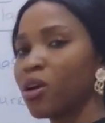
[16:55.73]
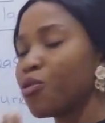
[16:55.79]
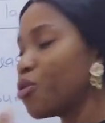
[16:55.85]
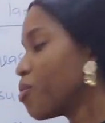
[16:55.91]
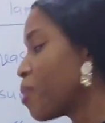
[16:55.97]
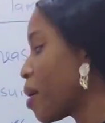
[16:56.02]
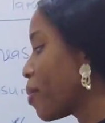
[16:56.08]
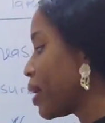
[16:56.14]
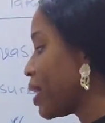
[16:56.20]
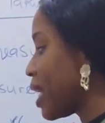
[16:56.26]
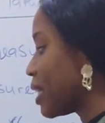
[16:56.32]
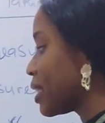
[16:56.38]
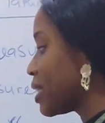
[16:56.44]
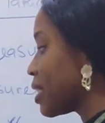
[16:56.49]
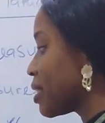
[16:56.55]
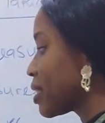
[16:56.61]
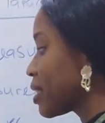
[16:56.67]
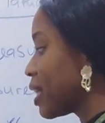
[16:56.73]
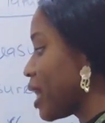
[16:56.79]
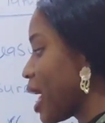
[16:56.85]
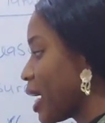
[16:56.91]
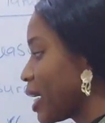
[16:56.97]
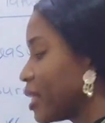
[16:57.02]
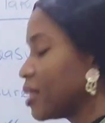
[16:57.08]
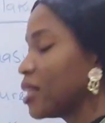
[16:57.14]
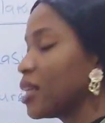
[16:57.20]
Remember that this
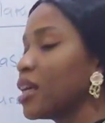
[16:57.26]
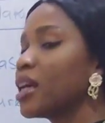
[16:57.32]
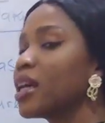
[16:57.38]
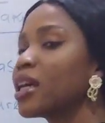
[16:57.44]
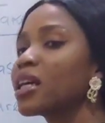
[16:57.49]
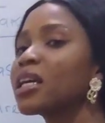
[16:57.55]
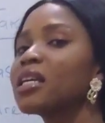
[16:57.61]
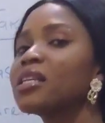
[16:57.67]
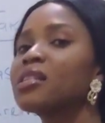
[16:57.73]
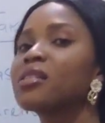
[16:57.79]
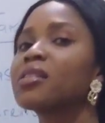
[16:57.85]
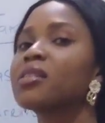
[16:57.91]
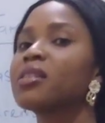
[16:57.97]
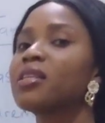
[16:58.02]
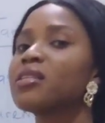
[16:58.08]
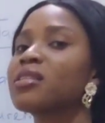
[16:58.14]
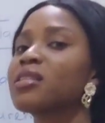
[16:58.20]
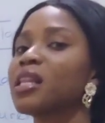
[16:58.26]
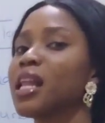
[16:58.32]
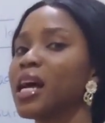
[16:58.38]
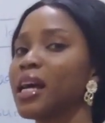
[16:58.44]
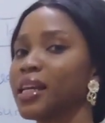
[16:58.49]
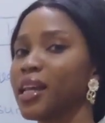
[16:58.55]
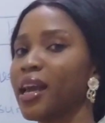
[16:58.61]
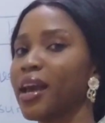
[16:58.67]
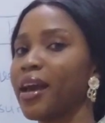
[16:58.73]
line is this
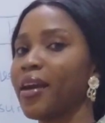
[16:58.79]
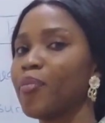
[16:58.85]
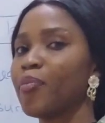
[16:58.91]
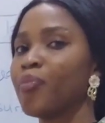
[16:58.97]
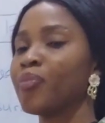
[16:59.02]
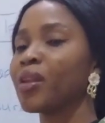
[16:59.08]
line here.